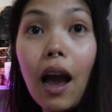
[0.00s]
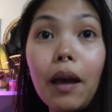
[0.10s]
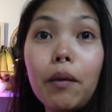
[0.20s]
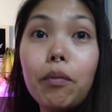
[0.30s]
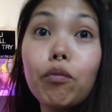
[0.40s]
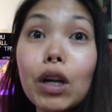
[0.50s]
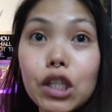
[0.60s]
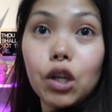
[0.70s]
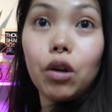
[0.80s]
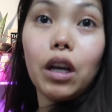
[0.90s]
I
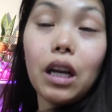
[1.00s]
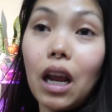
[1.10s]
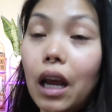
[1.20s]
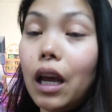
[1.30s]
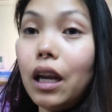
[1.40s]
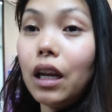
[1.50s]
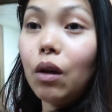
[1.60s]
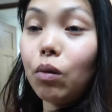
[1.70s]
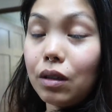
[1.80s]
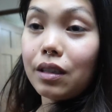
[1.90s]
rescued it and
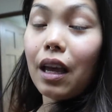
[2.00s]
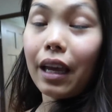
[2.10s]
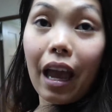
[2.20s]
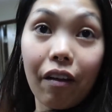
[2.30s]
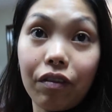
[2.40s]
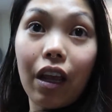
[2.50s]
it was like half